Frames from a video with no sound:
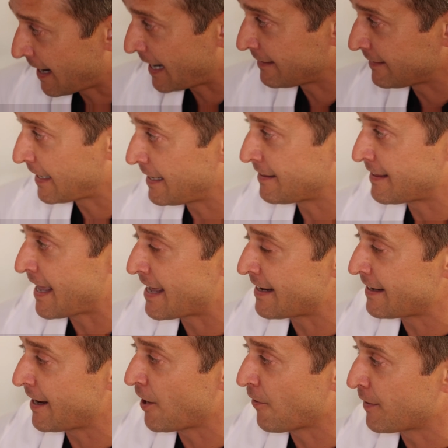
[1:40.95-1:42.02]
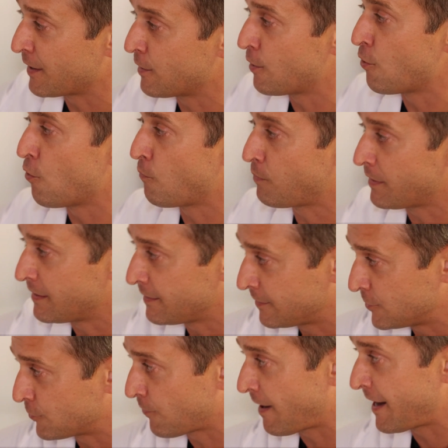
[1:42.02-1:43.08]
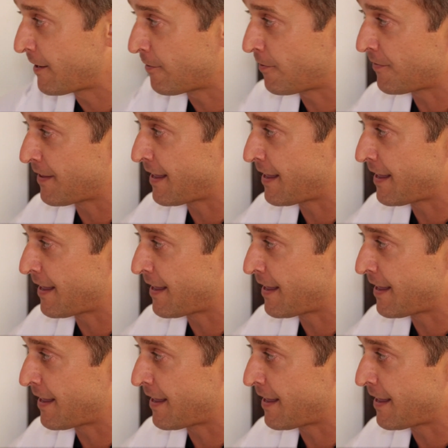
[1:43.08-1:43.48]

approaches like sprays or steroids